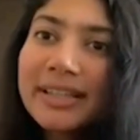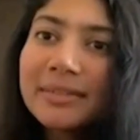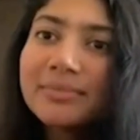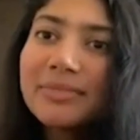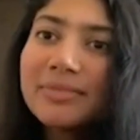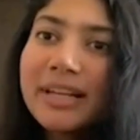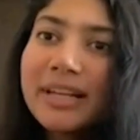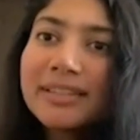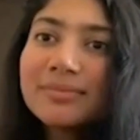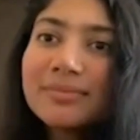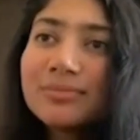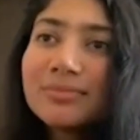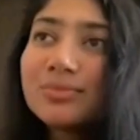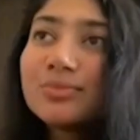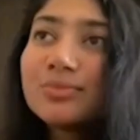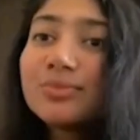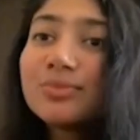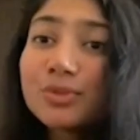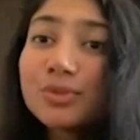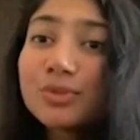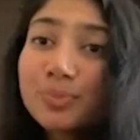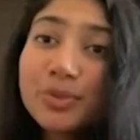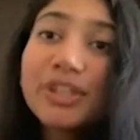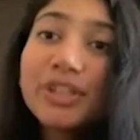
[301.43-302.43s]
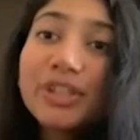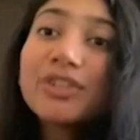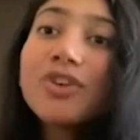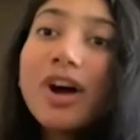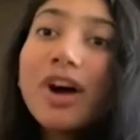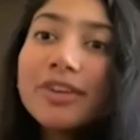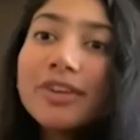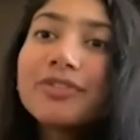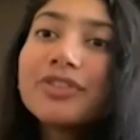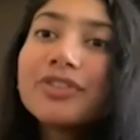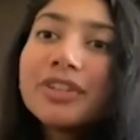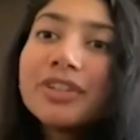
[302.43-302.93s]
I was pretty
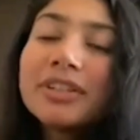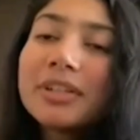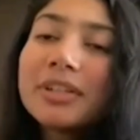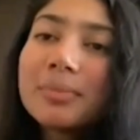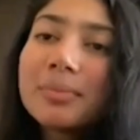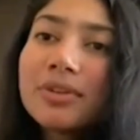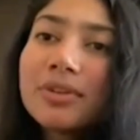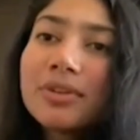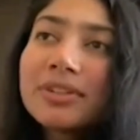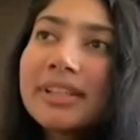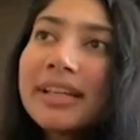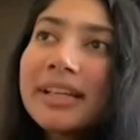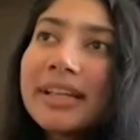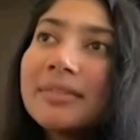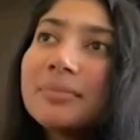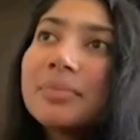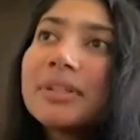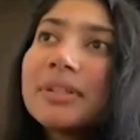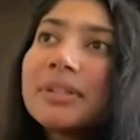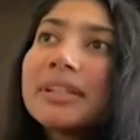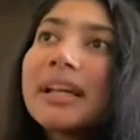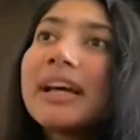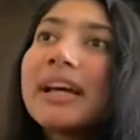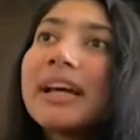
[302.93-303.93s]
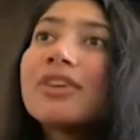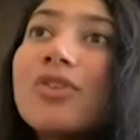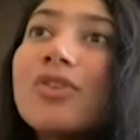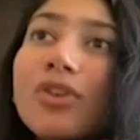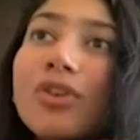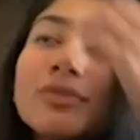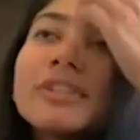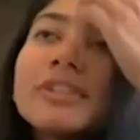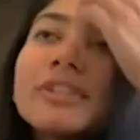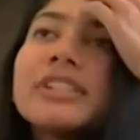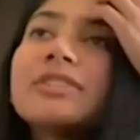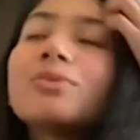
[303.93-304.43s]
confident about that, but
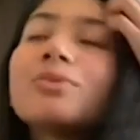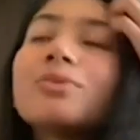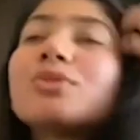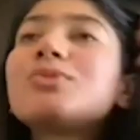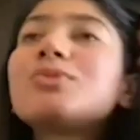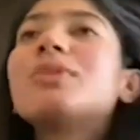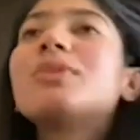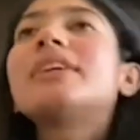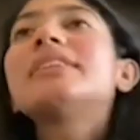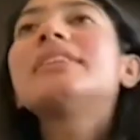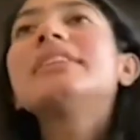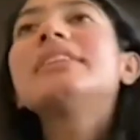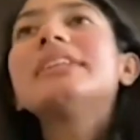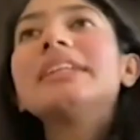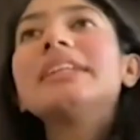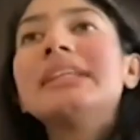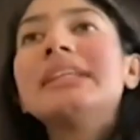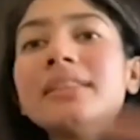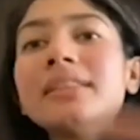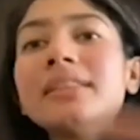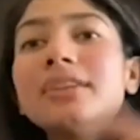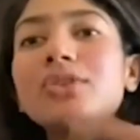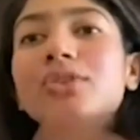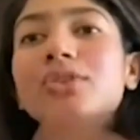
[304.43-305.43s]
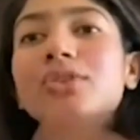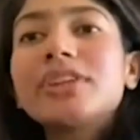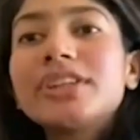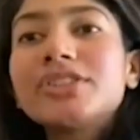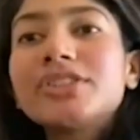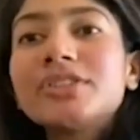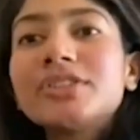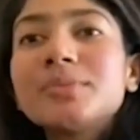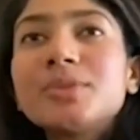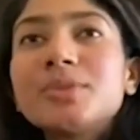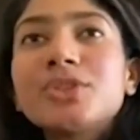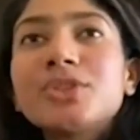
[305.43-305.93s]
always was worried in the
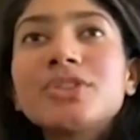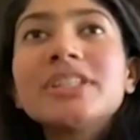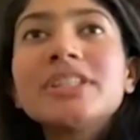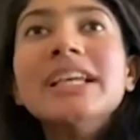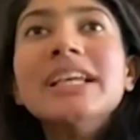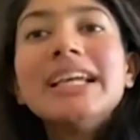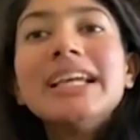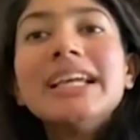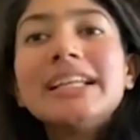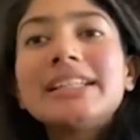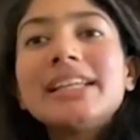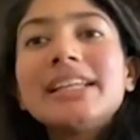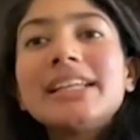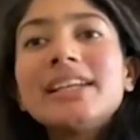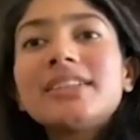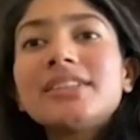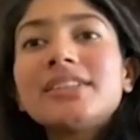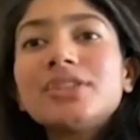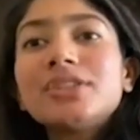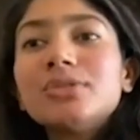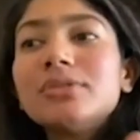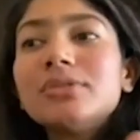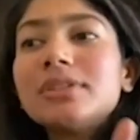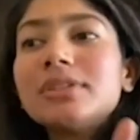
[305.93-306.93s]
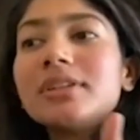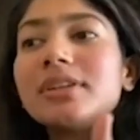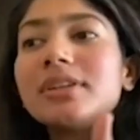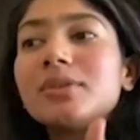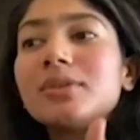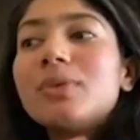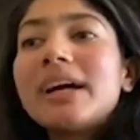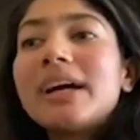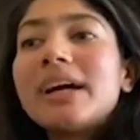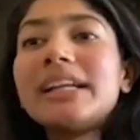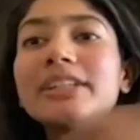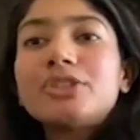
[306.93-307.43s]
location because it takes you
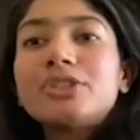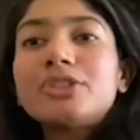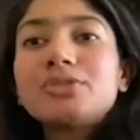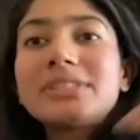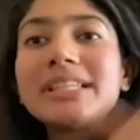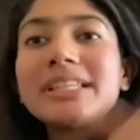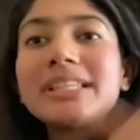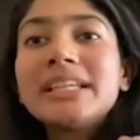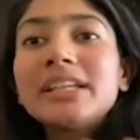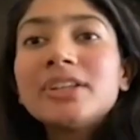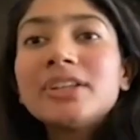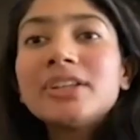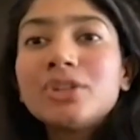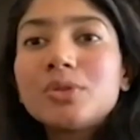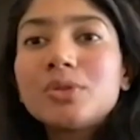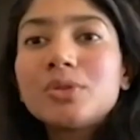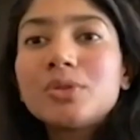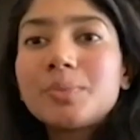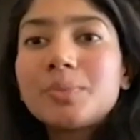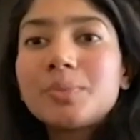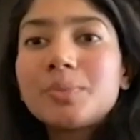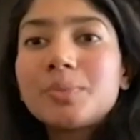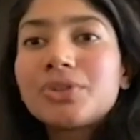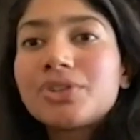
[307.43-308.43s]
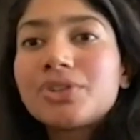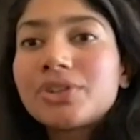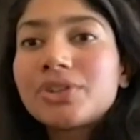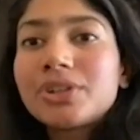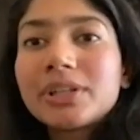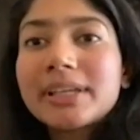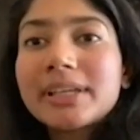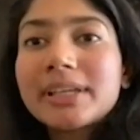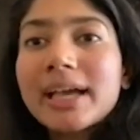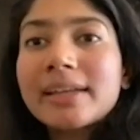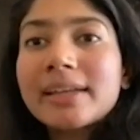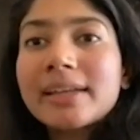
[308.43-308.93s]
a while to sink into a
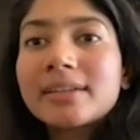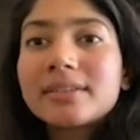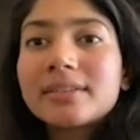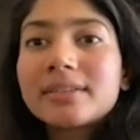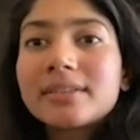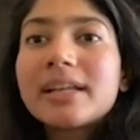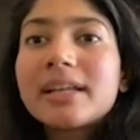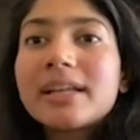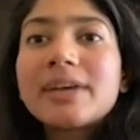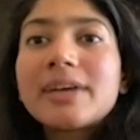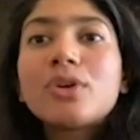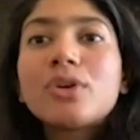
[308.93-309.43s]
particular character.